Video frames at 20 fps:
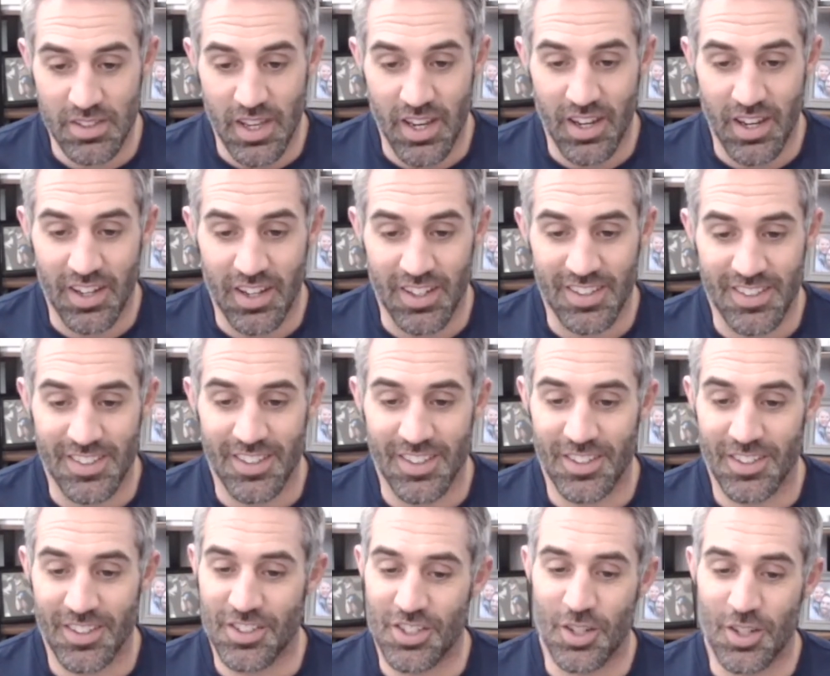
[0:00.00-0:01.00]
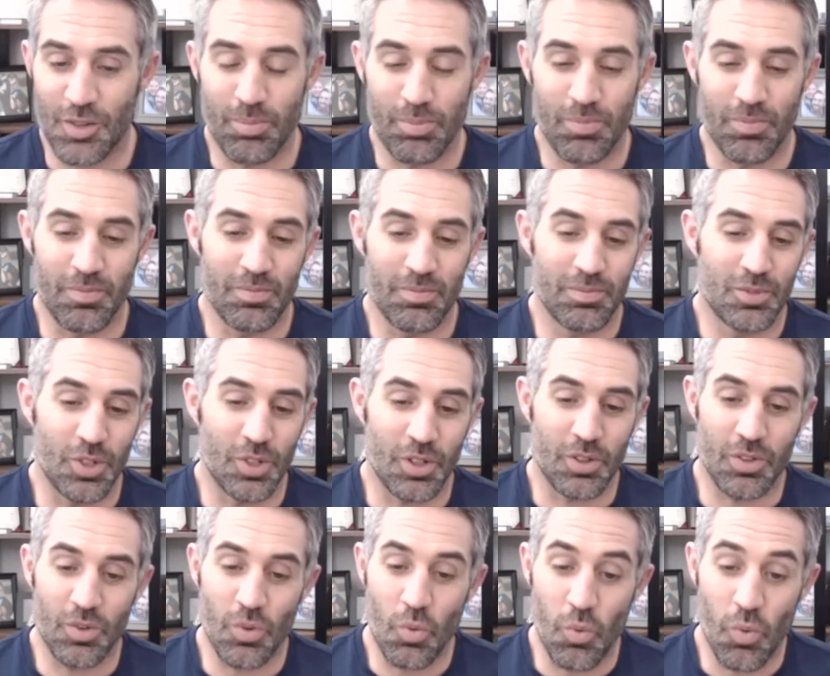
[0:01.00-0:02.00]
And she took
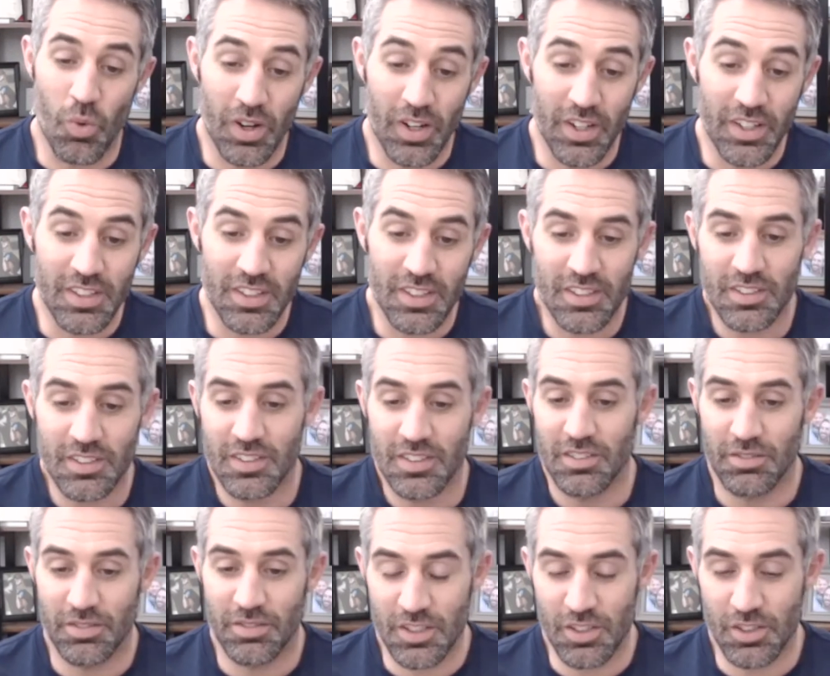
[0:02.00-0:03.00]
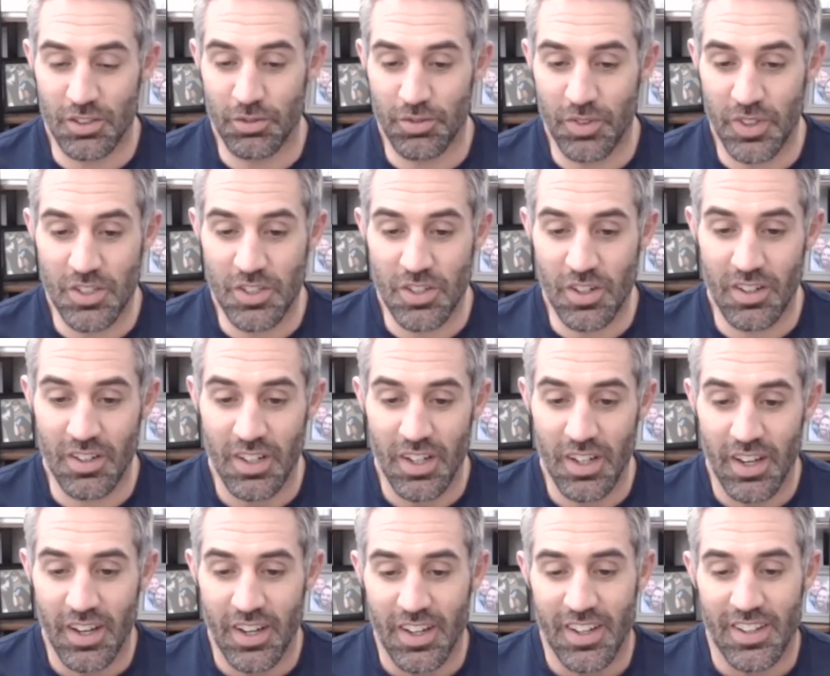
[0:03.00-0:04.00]
the one physical feature
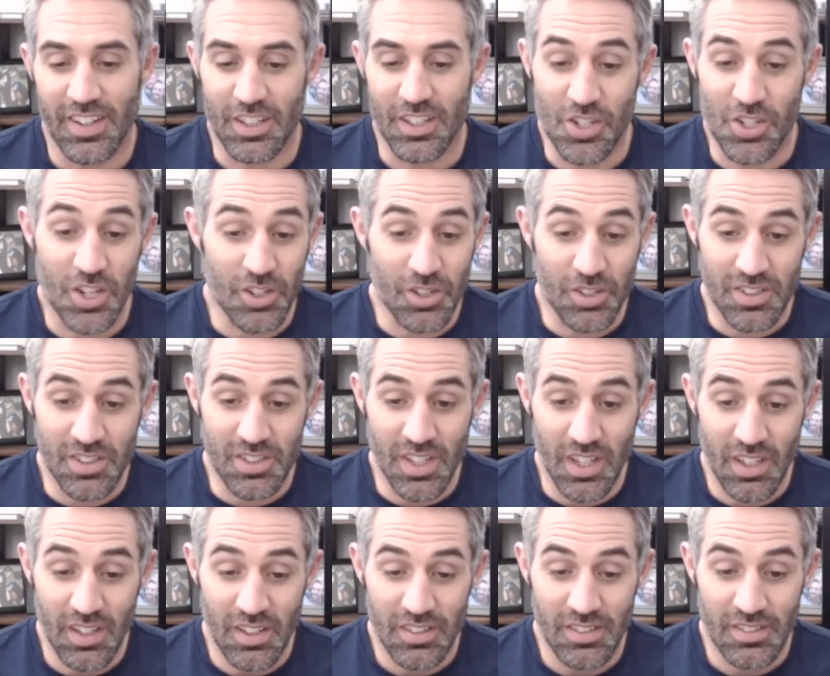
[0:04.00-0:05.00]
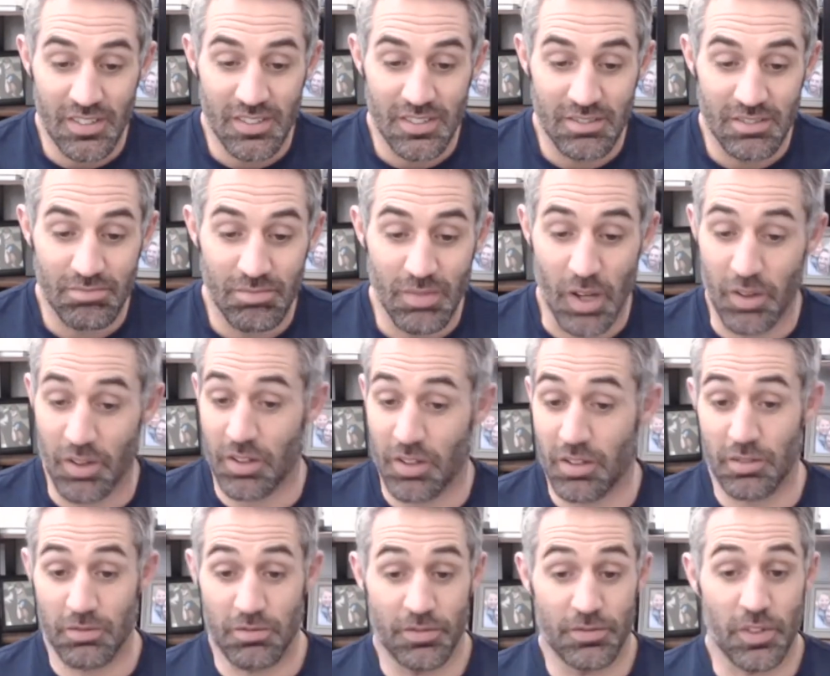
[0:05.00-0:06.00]
that she could see
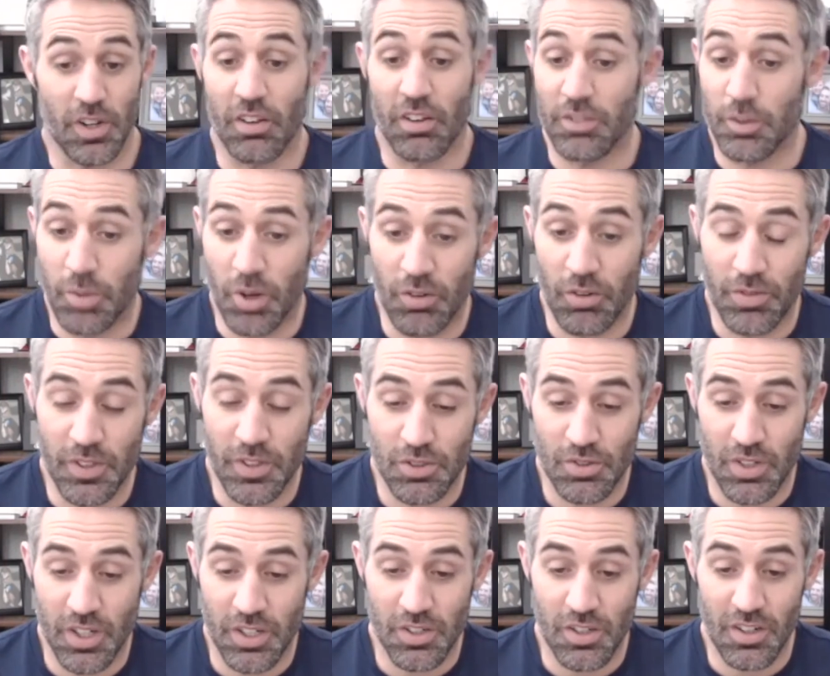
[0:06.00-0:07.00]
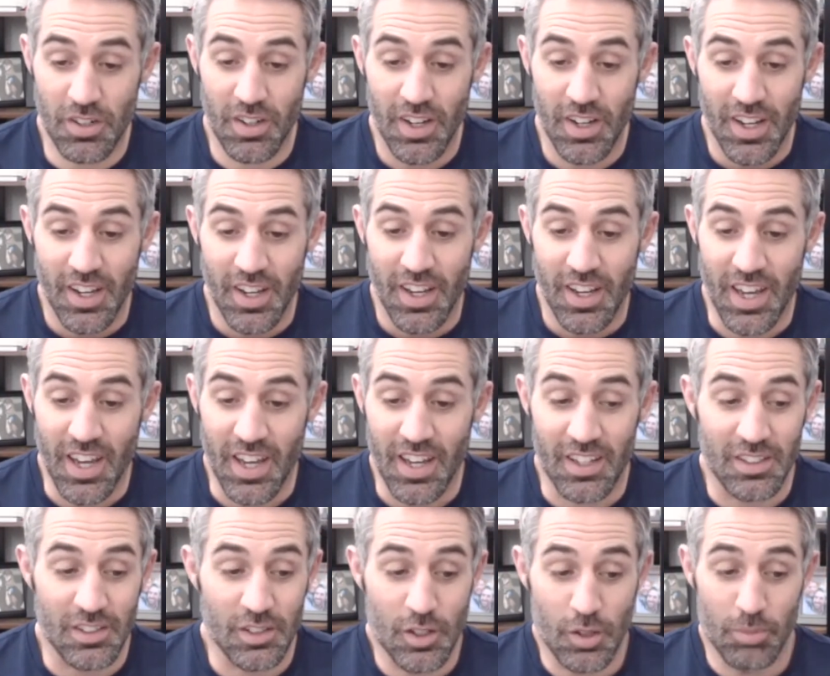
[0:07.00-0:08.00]
of of a perfect stranger
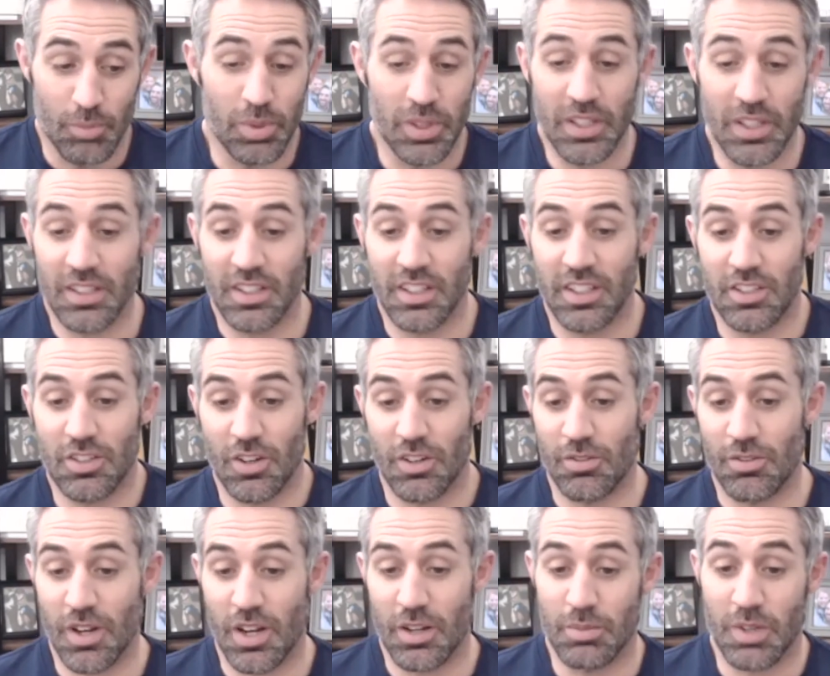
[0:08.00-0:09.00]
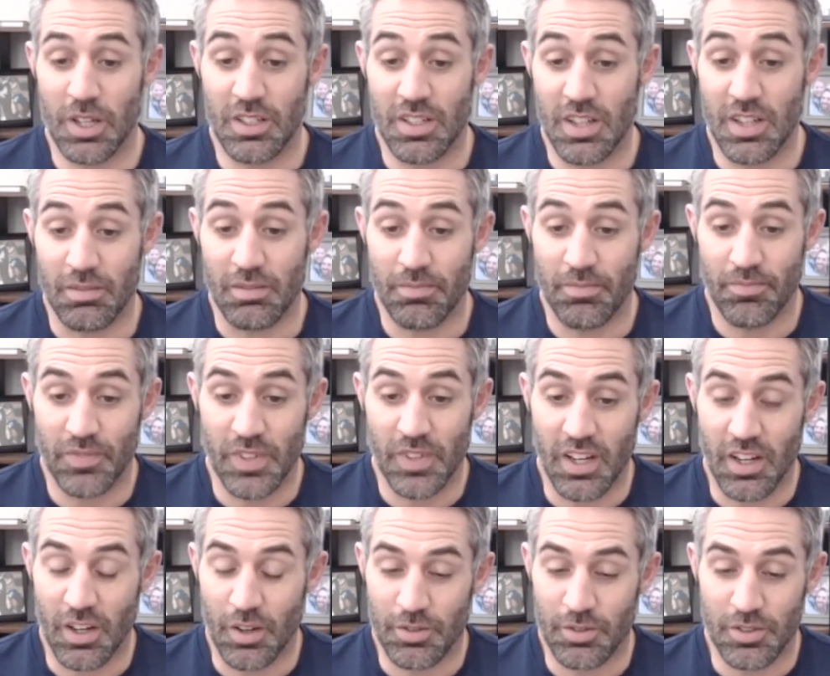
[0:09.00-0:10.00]
and completely turned around my day and
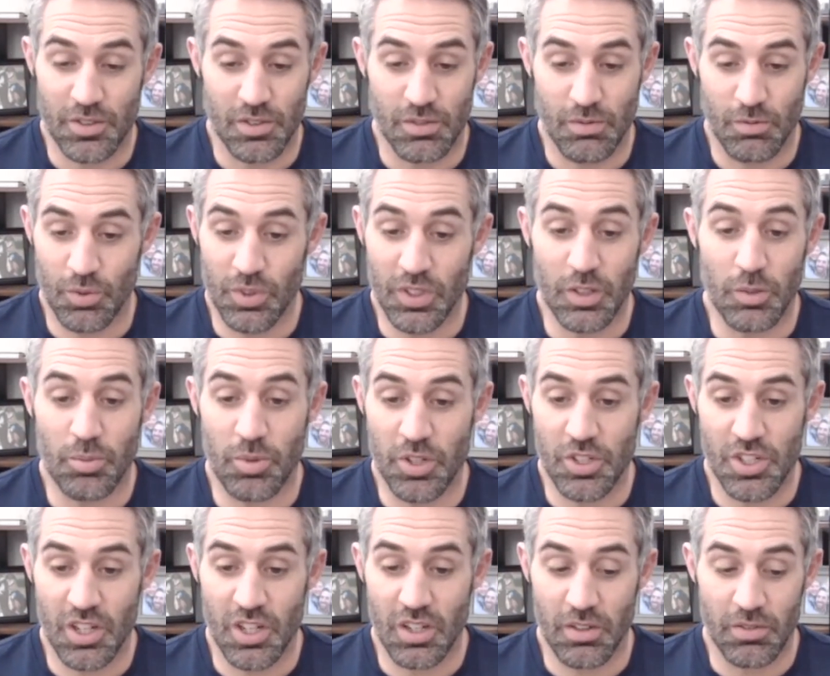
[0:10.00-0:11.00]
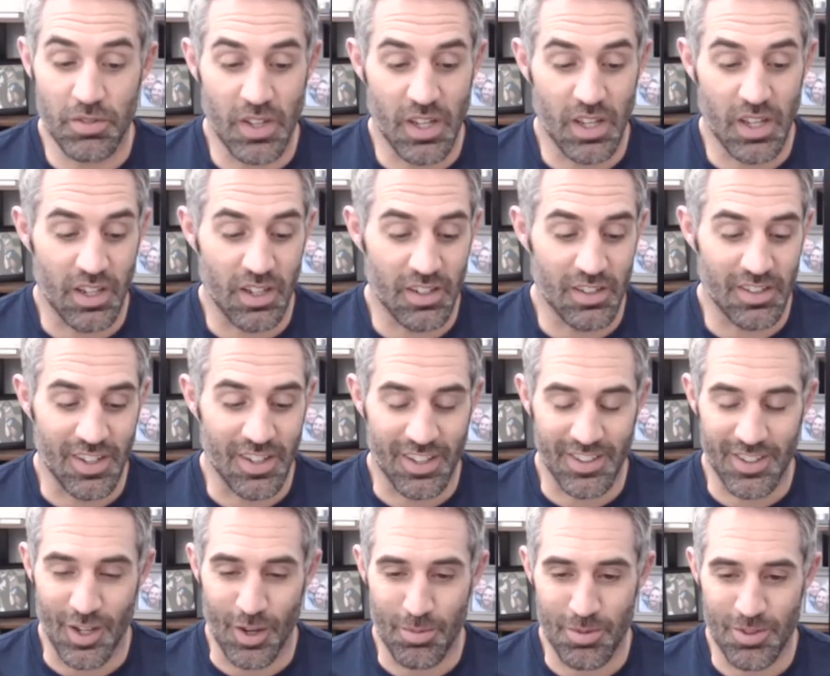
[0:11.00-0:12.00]
i was really appreciative and got
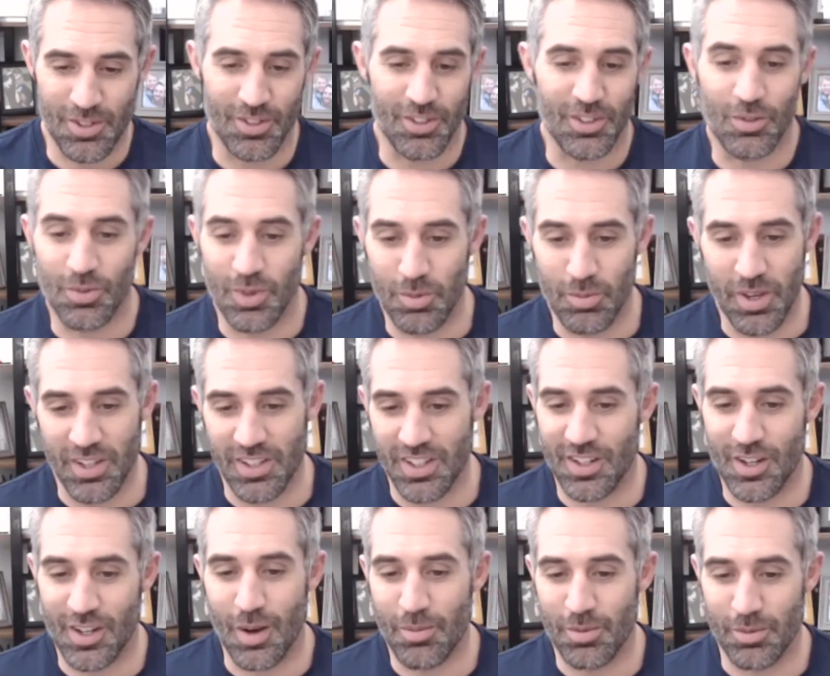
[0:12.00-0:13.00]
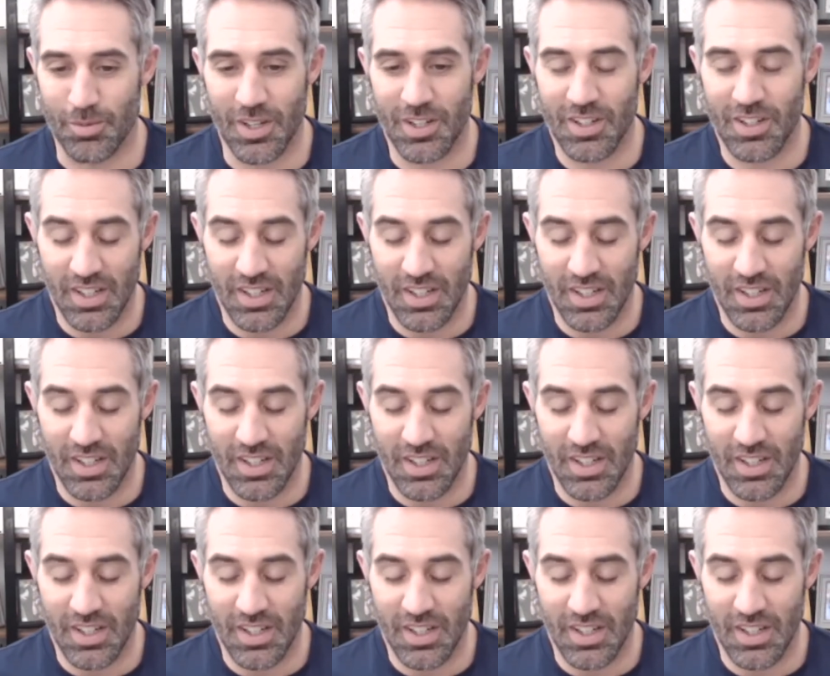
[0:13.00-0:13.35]
the opportunity to repay that compliment